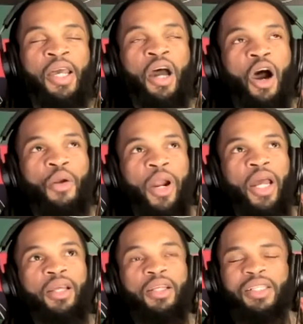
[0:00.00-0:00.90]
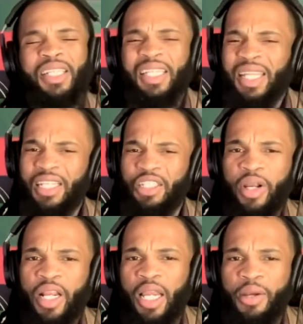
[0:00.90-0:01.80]
All right. See, that's
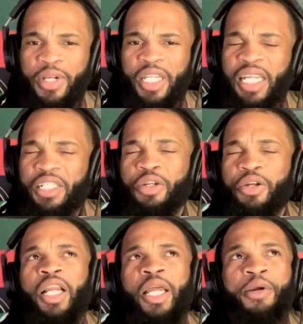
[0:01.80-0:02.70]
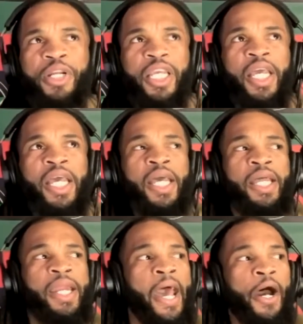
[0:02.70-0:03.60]
great clarity.
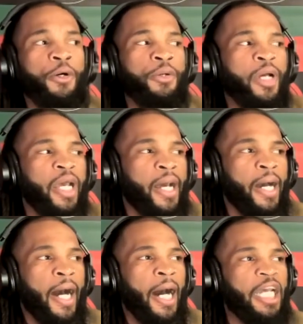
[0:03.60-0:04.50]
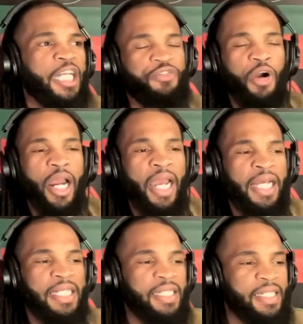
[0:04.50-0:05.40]
Now, as far
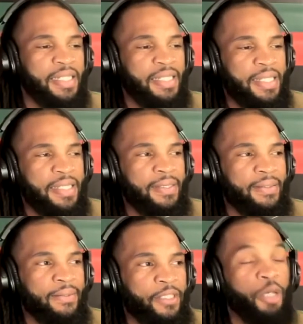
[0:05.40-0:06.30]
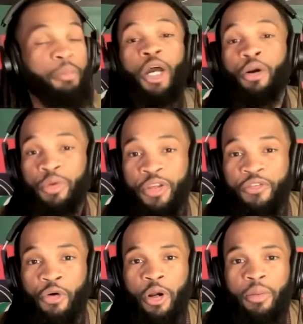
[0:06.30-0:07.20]
as the bail
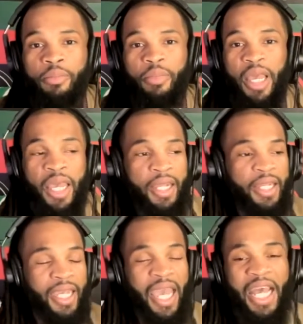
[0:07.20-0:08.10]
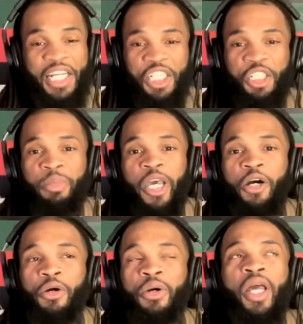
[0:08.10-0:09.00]
reform and the cashless
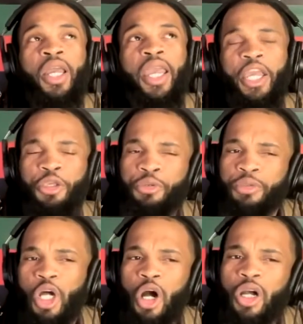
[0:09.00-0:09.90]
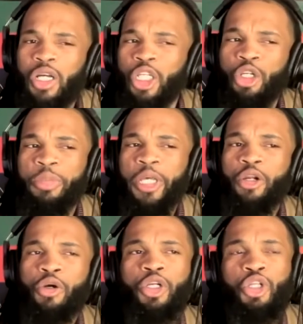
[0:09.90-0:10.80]
bail, can you talk a little bit,
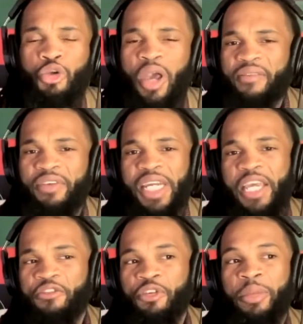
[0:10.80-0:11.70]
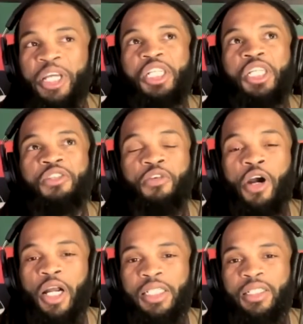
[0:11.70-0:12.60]
or do you have any information as
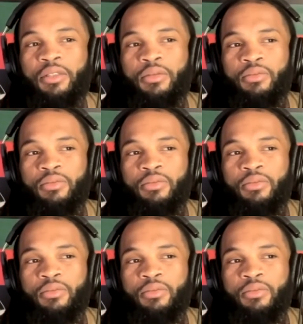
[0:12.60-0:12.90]
far as